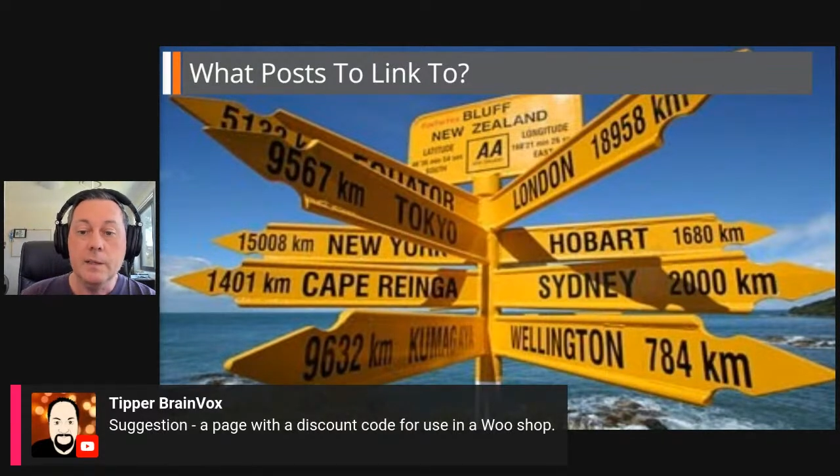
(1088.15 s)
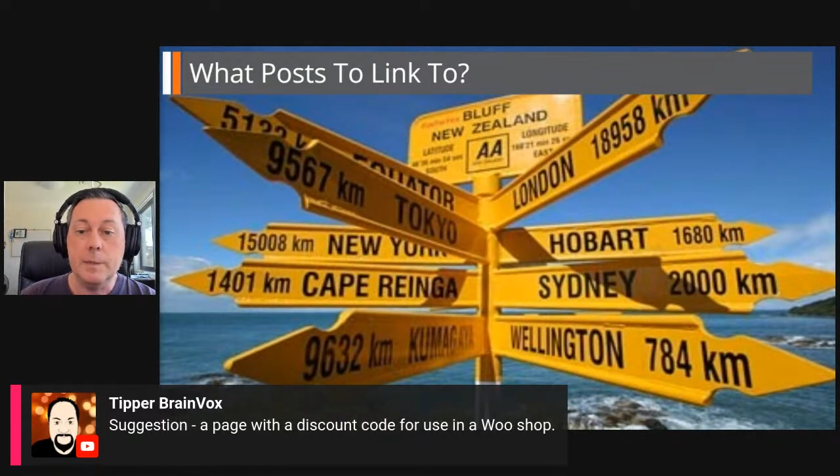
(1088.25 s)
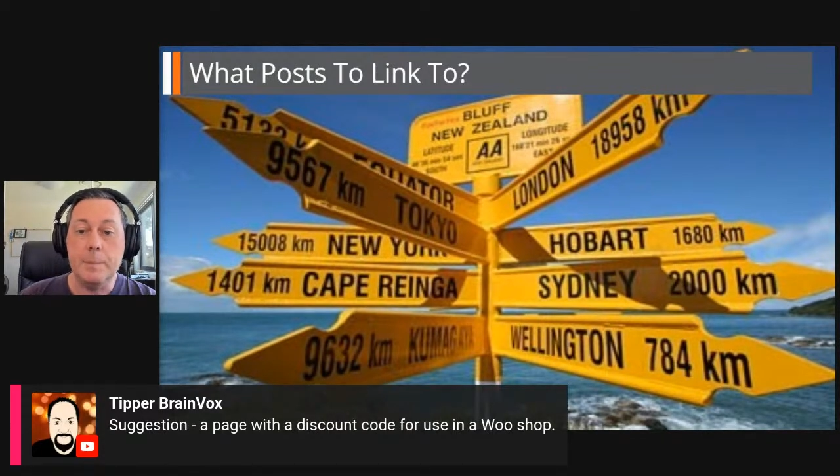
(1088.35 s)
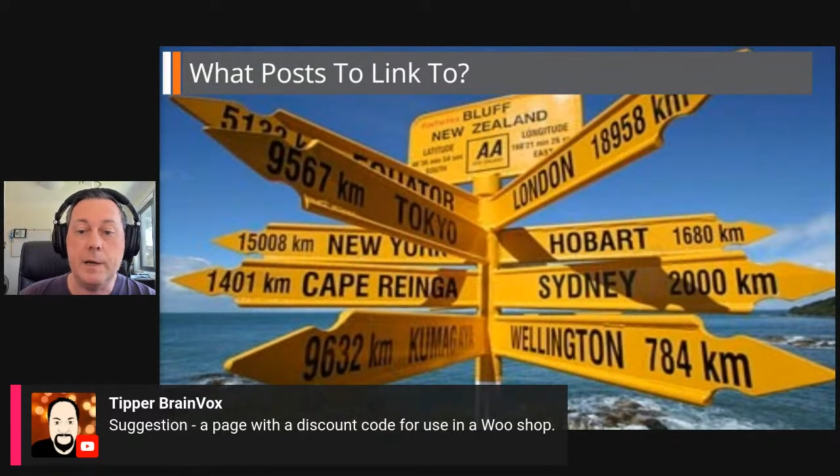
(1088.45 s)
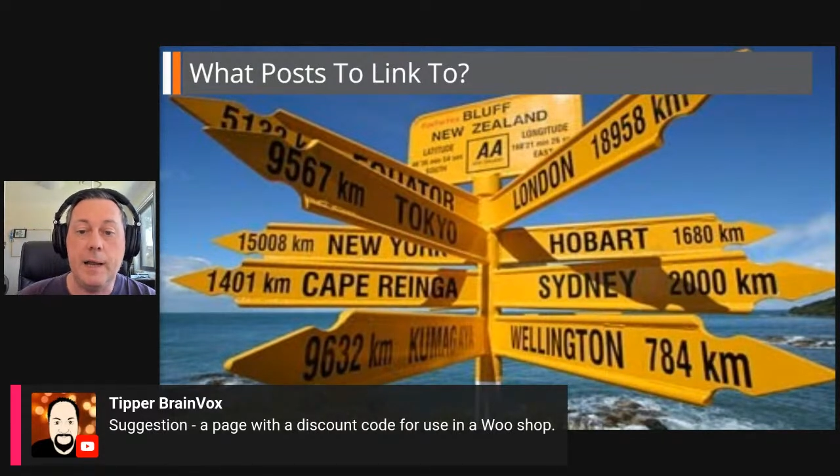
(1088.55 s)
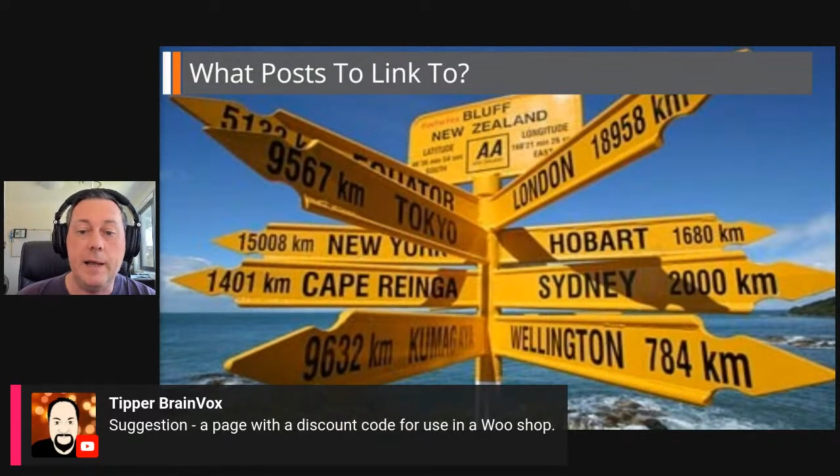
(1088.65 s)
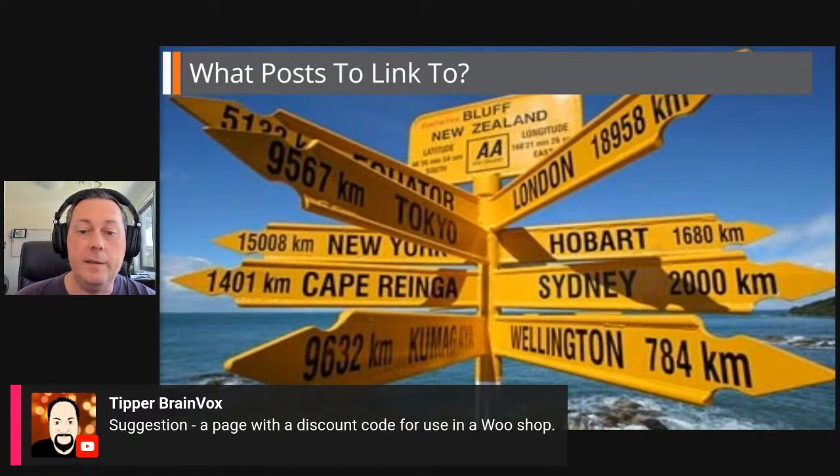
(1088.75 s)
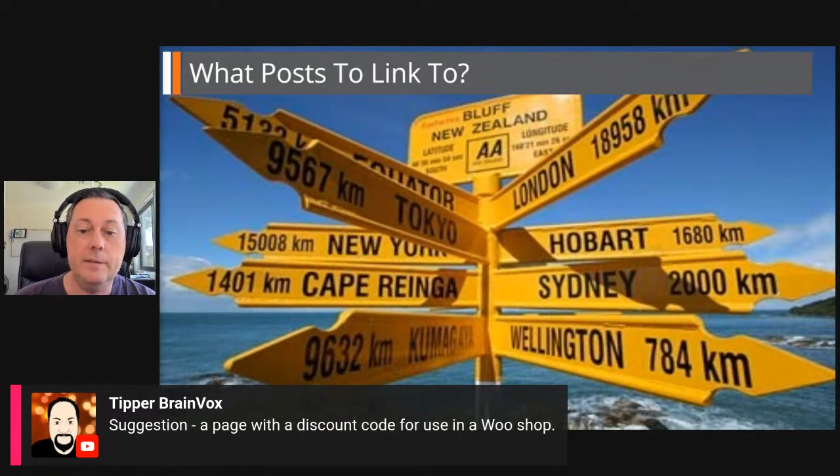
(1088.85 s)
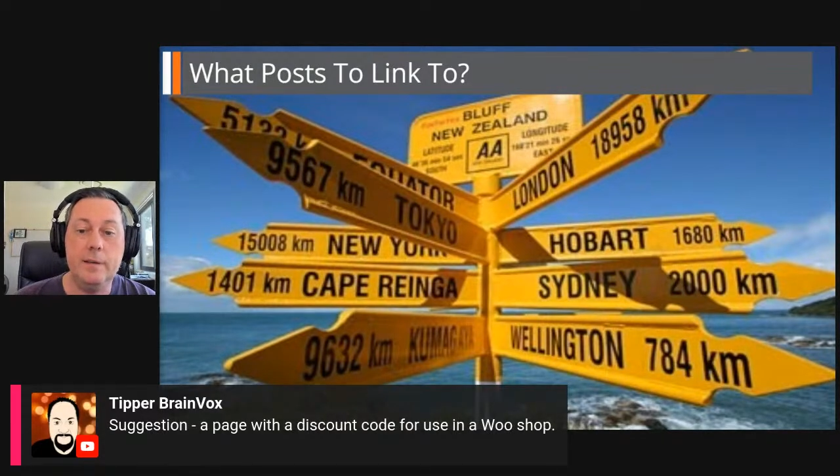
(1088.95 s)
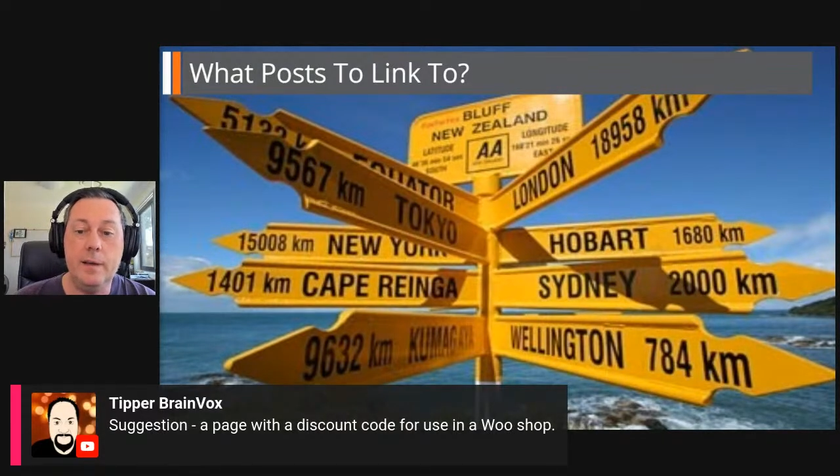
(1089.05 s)
Tipper
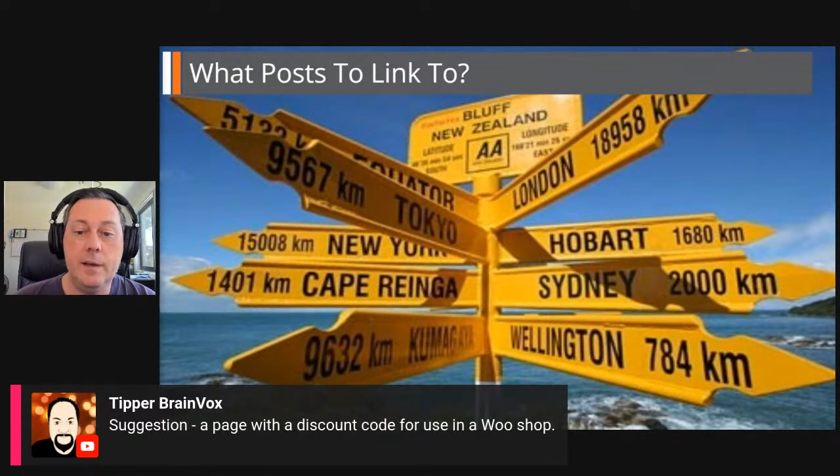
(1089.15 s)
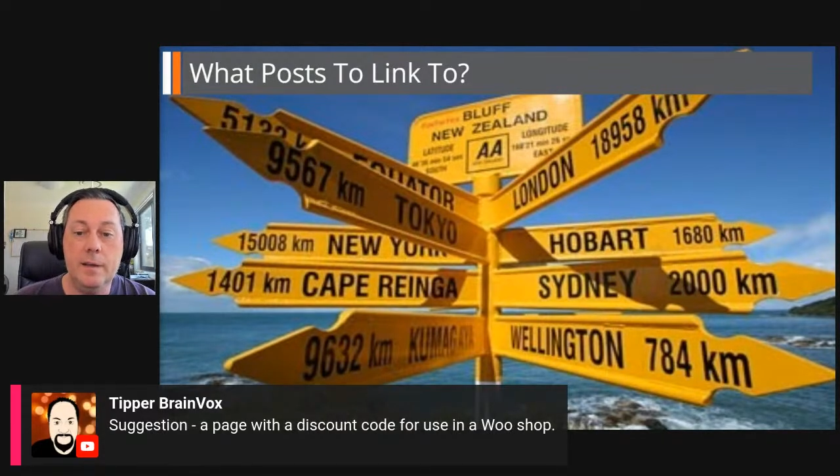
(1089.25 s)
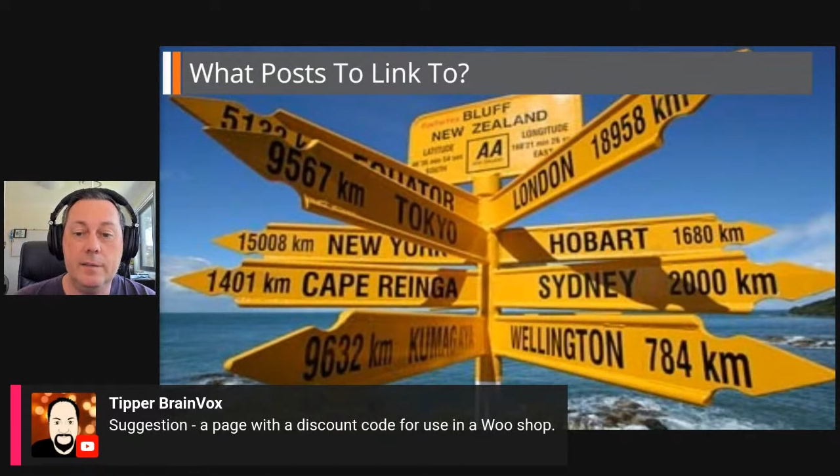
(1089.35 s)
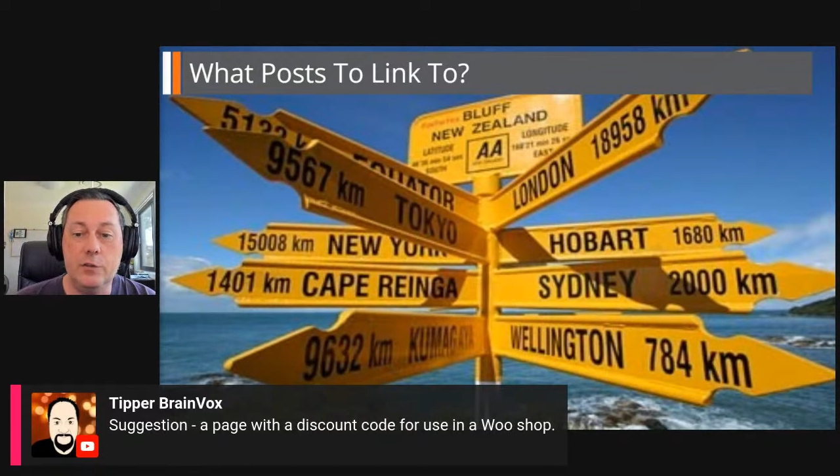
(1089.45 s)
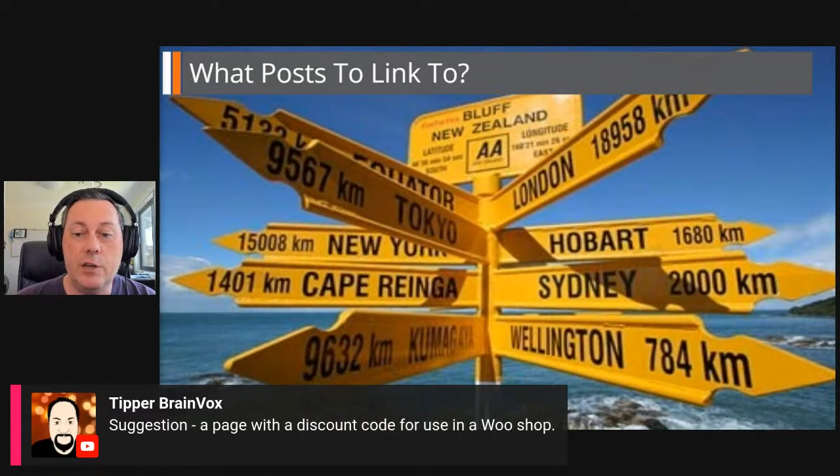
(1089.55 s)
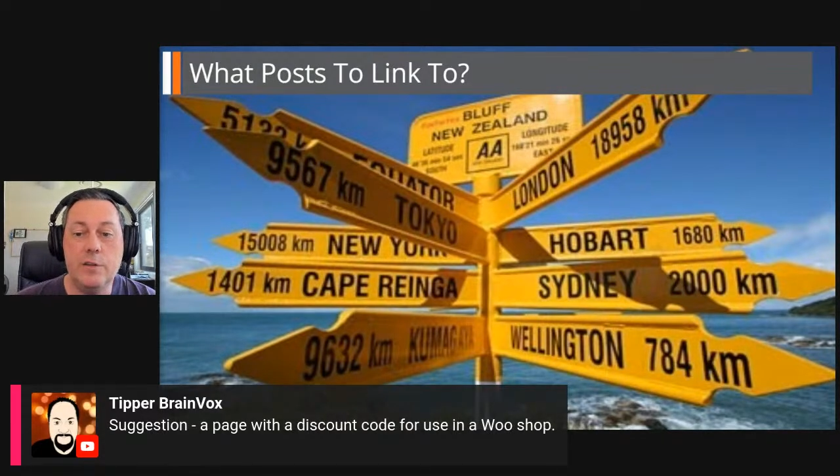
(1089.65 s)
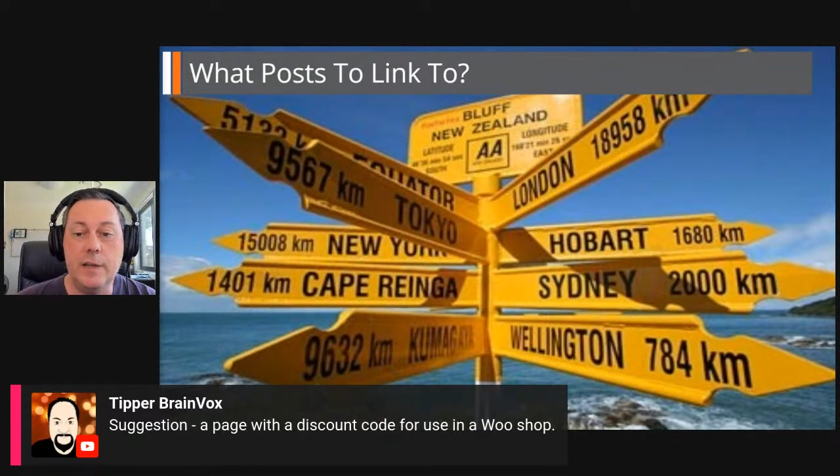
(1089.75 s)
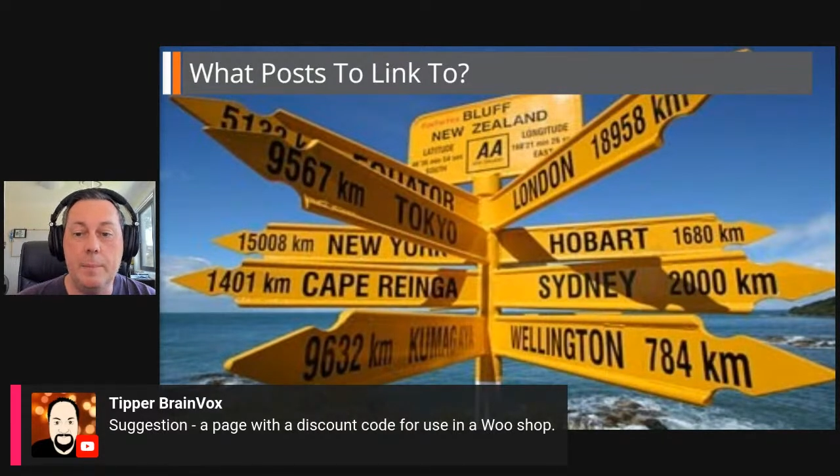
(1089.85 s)
asks, suggestion,